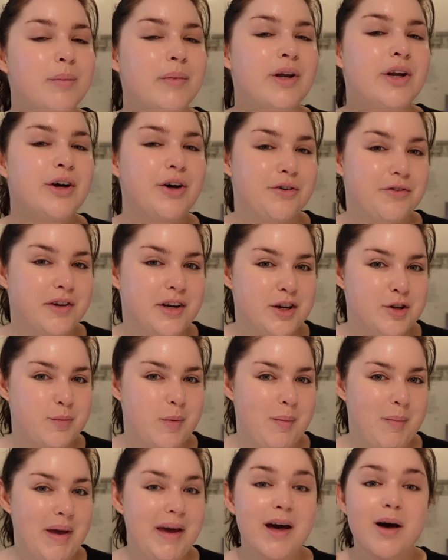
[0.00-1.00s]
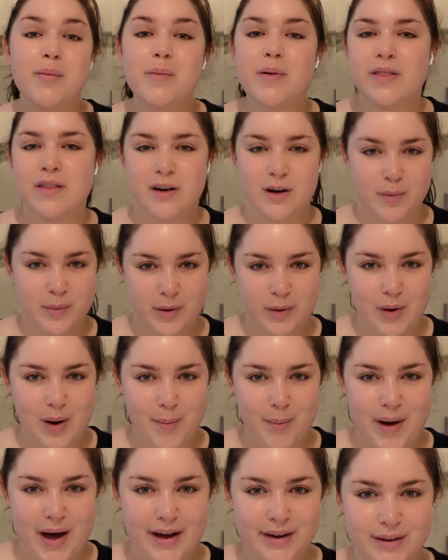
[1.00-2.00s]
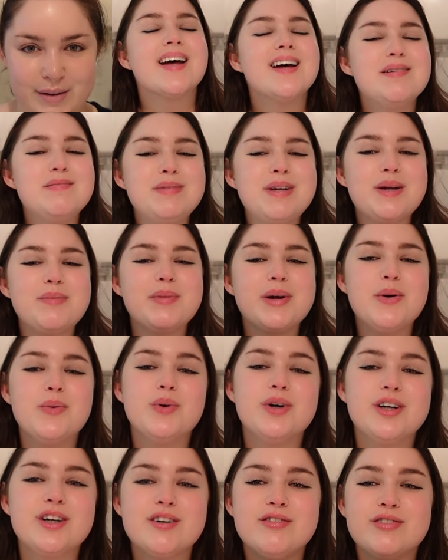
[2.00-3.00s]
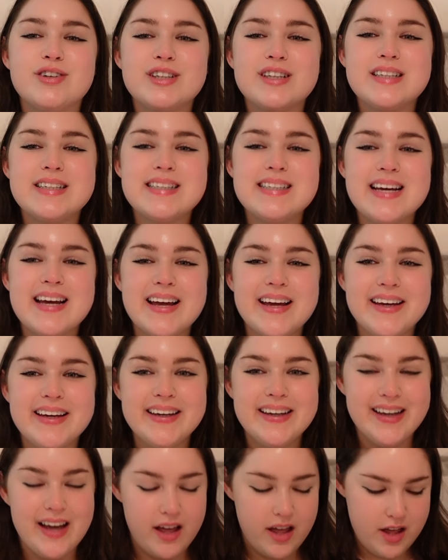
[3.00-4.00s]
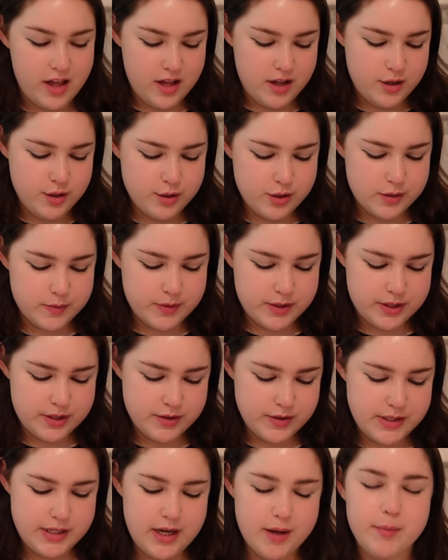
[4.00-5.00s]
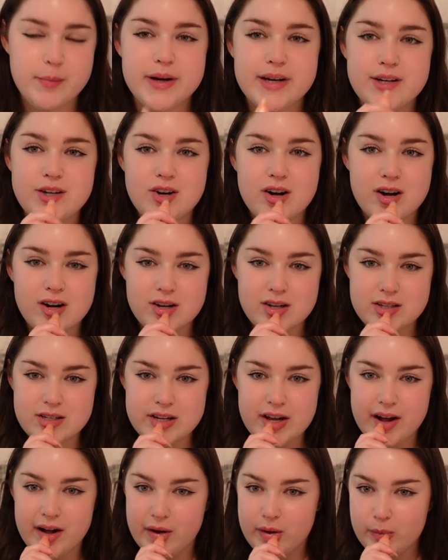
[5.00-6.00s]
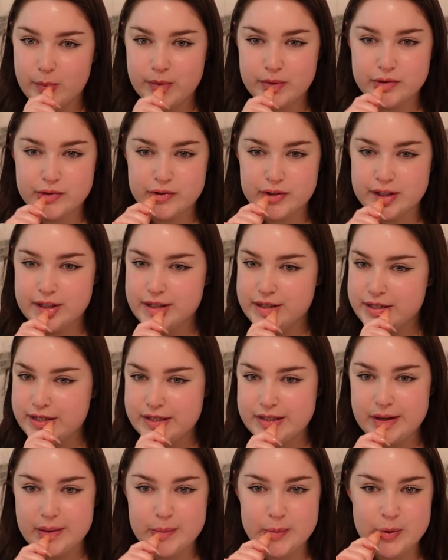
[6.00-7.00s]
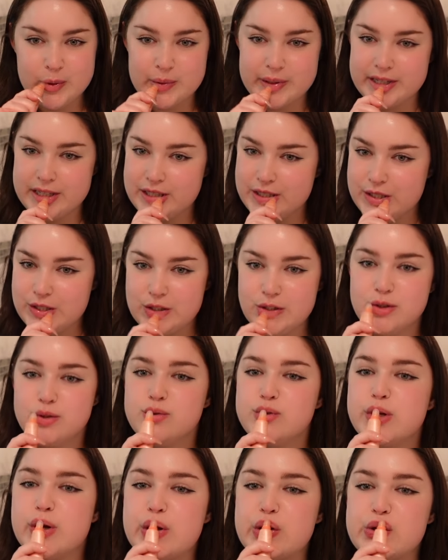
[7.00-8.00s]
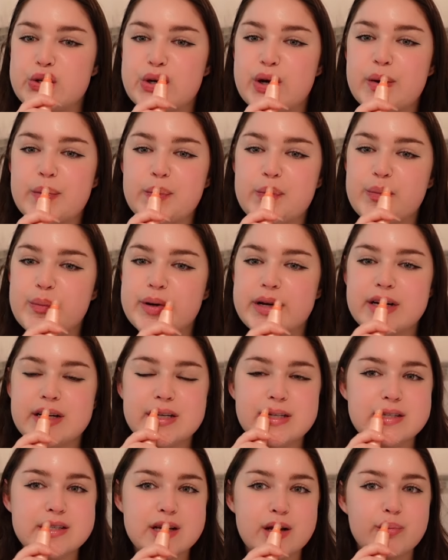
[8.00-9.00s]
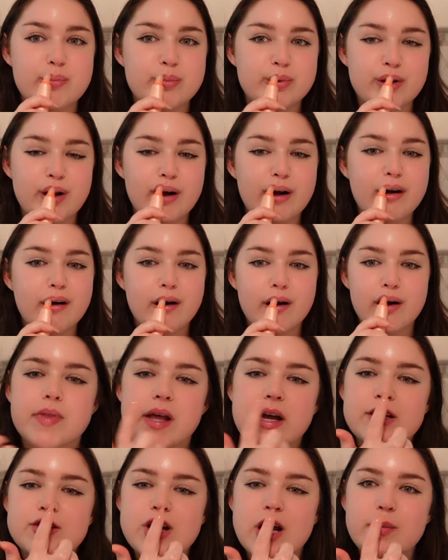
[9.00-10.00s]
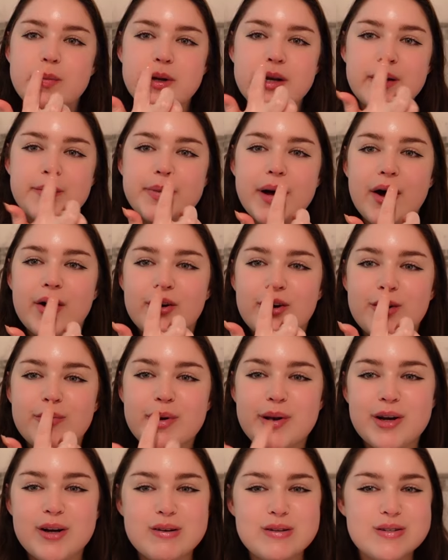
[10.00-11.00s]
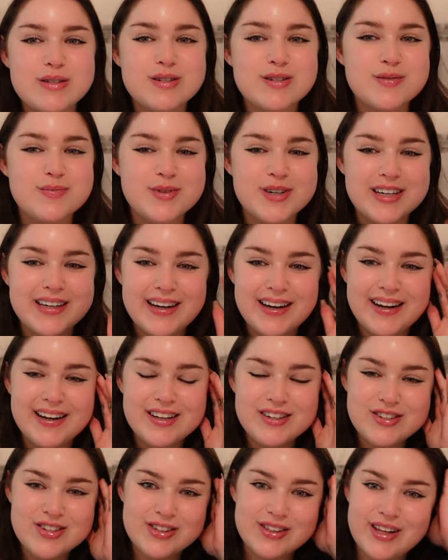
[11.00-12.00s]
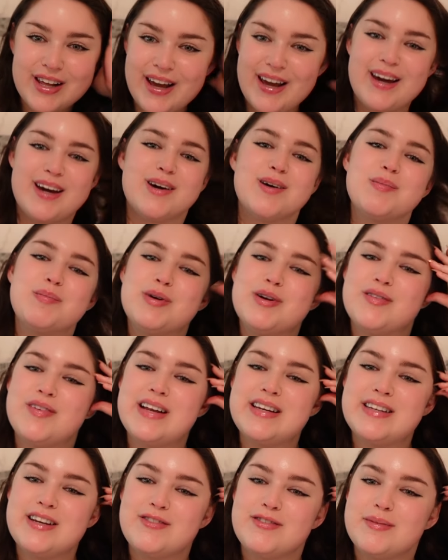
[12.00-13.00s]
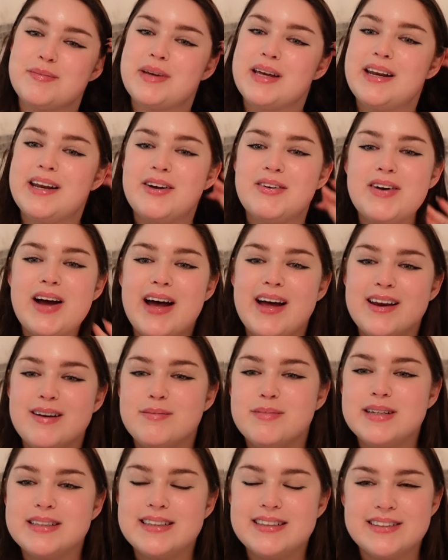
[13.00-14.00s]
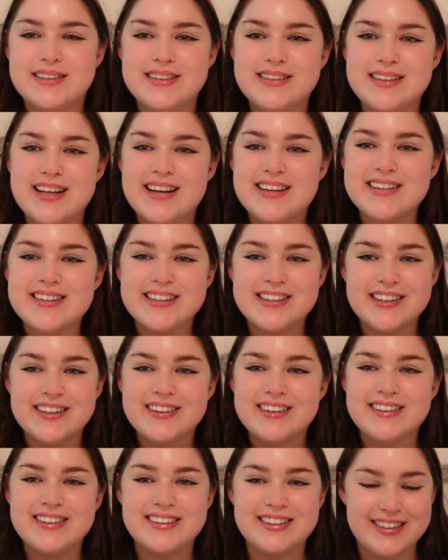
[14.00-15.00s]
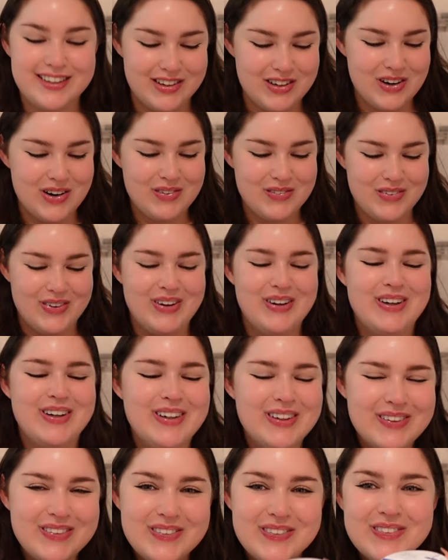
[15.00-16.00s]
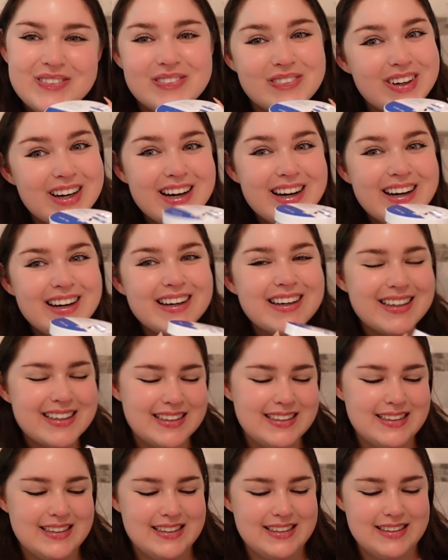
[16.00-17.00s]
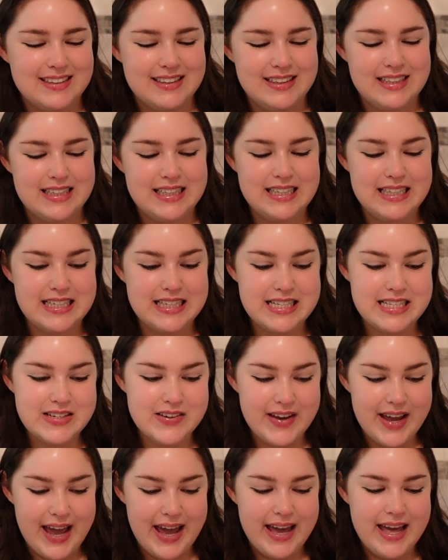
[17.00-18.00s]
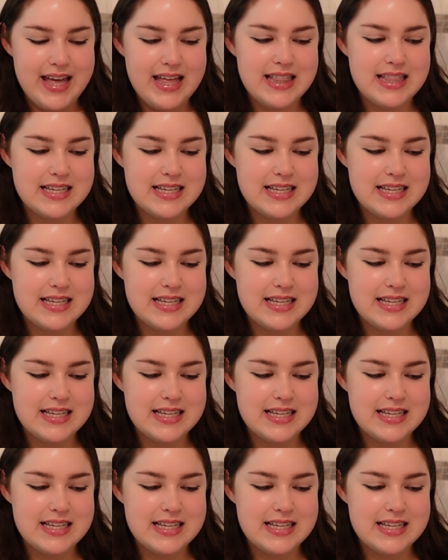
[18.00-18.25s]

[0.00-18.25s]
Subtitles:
I'm gonna go finish my makeup and then I'll be right back. I'm done my work for the day, so I'm gonna go take my dogs out, but first I'm going to touch up my sunblock. I tried putting powder on my nose this morning to like prevent it from getting red, but that clearly did not work. It's okay.